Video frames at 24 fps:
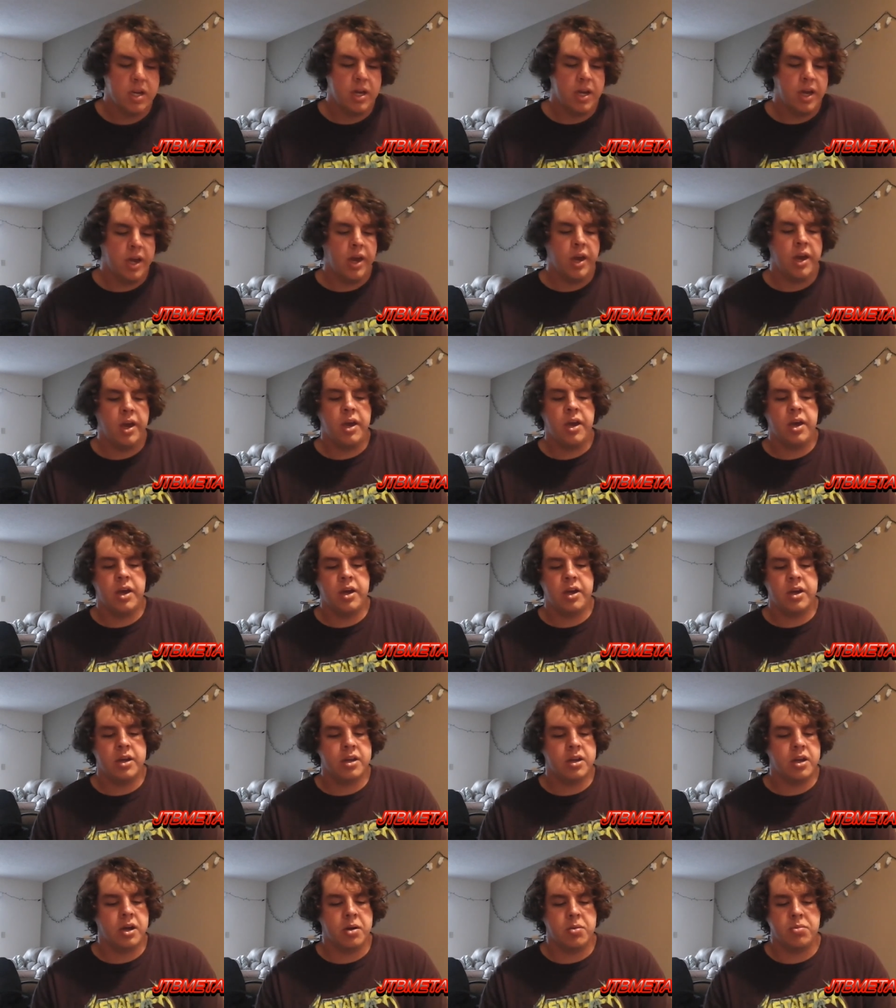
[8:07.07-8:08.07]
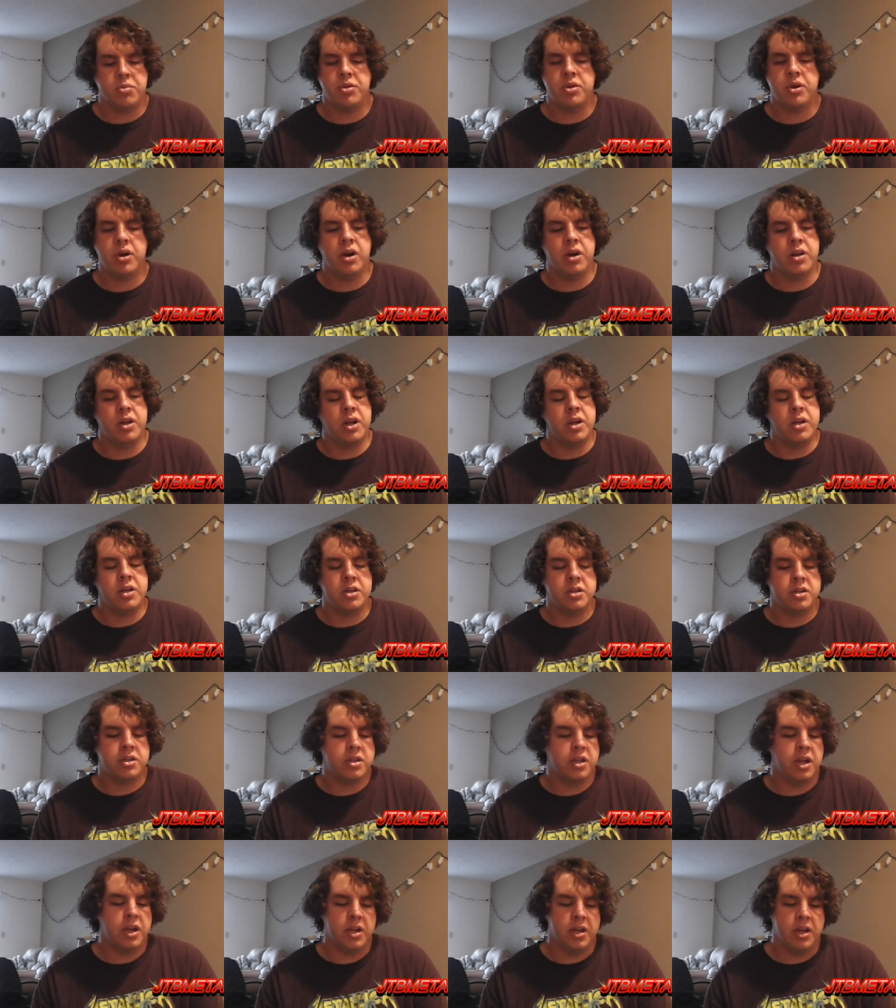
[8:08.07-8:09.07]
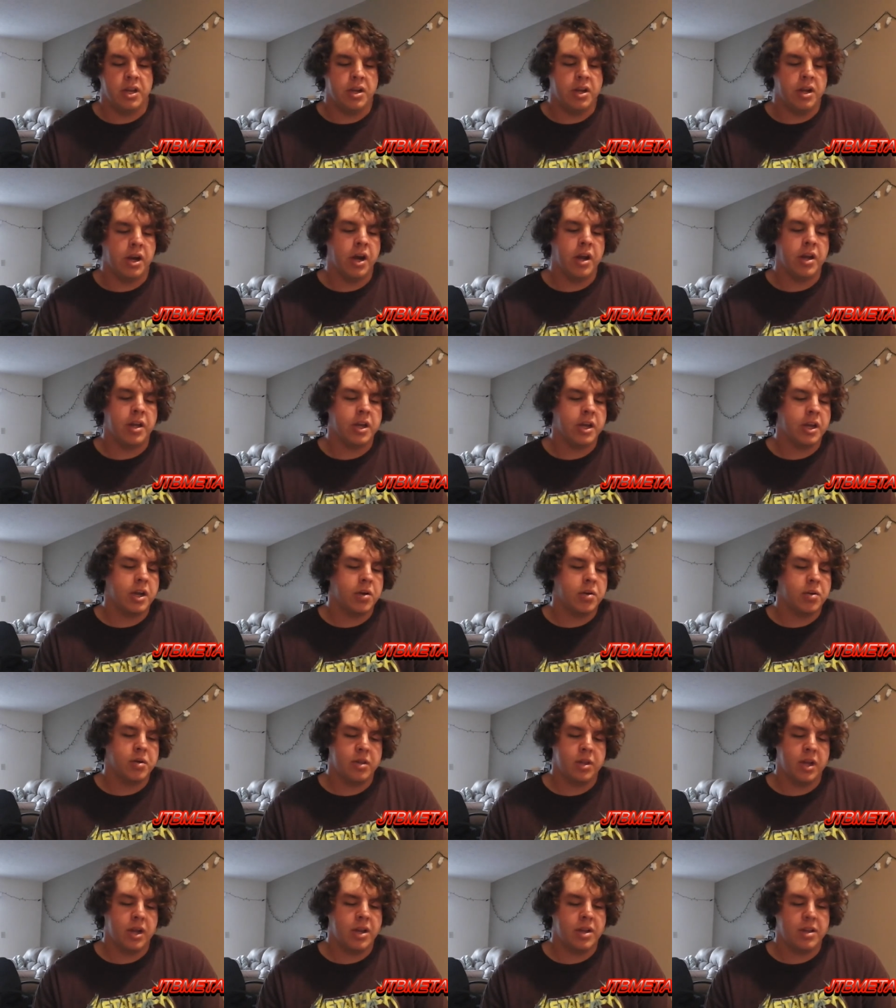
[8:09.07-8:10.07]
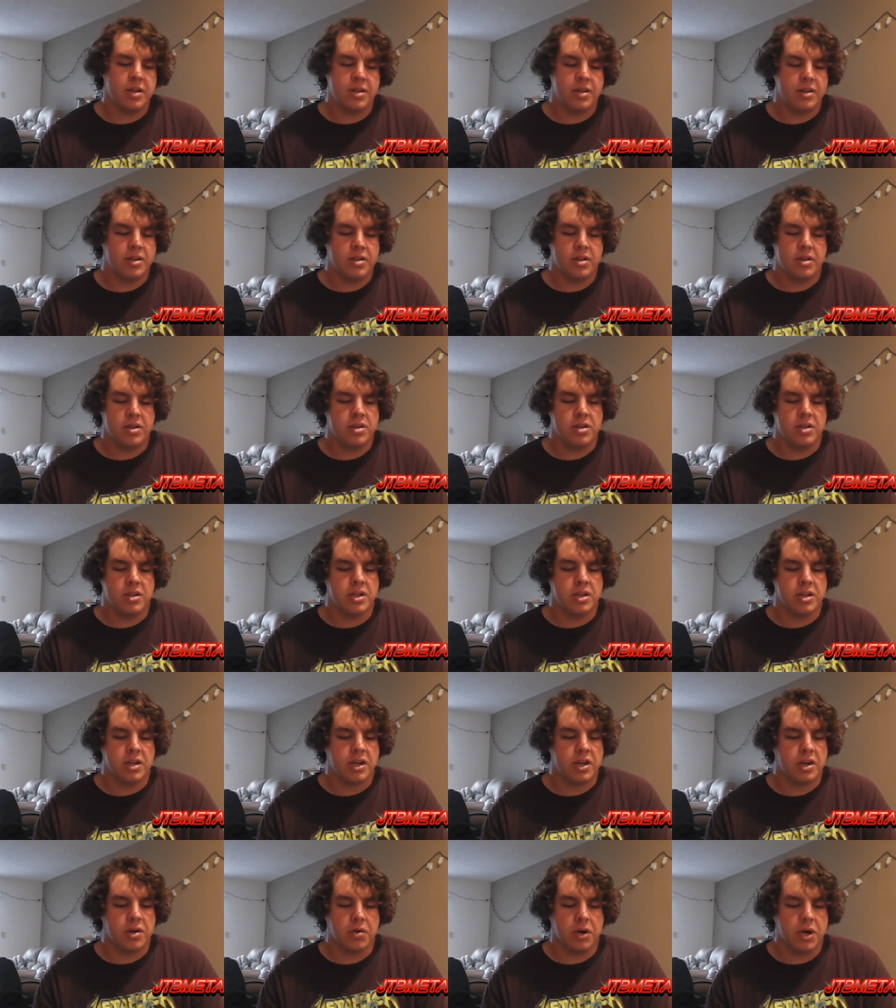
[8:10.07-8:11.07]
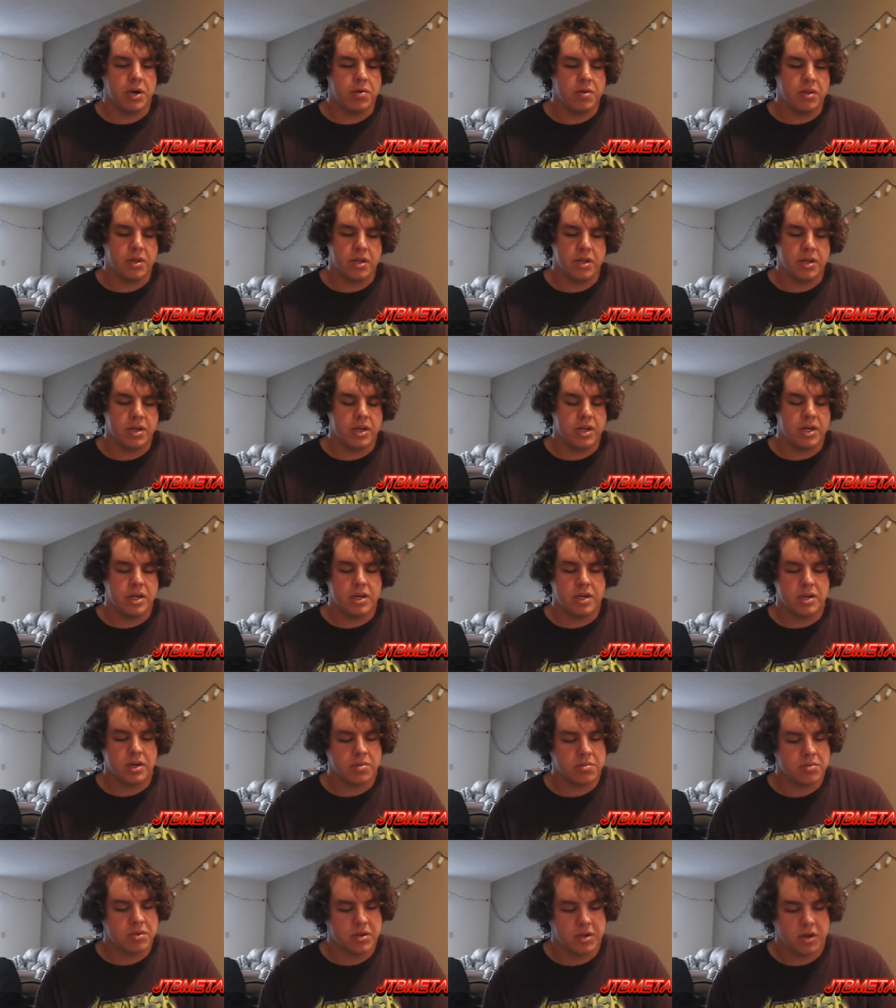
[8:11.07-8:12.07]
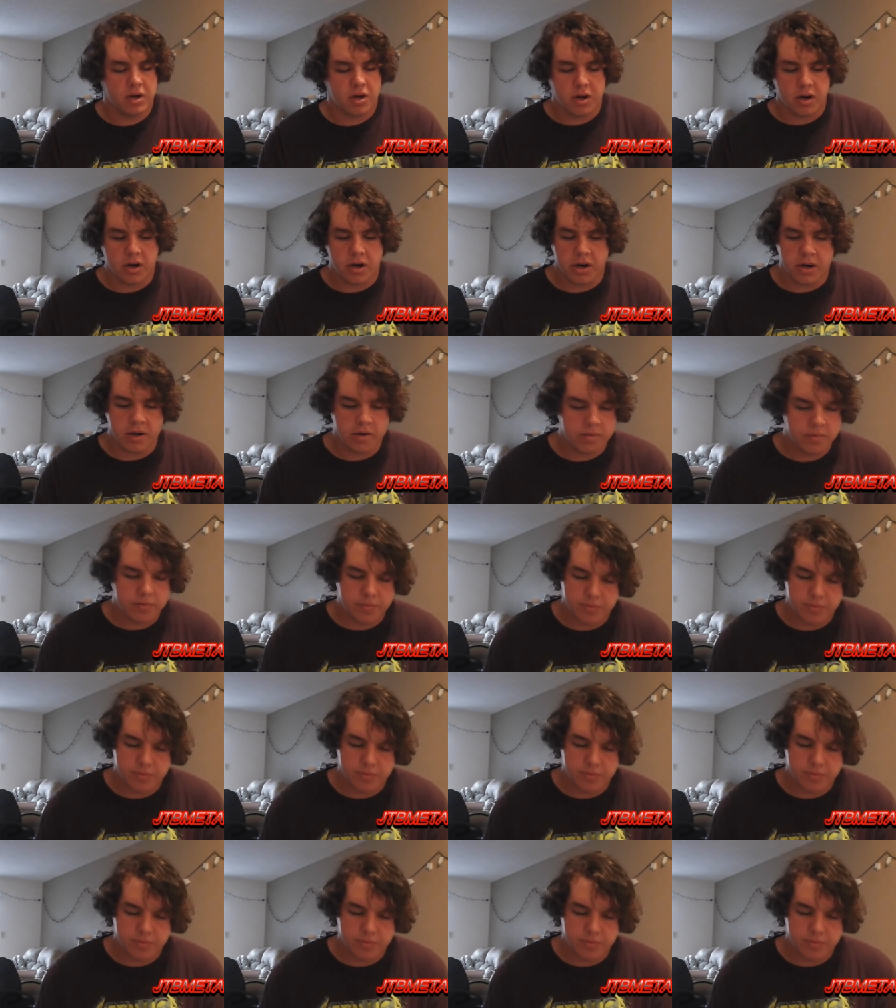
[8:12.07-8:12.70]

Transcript: And I'm sorry, they just they did not get a, they just didn't get away with it here. I'm sorry.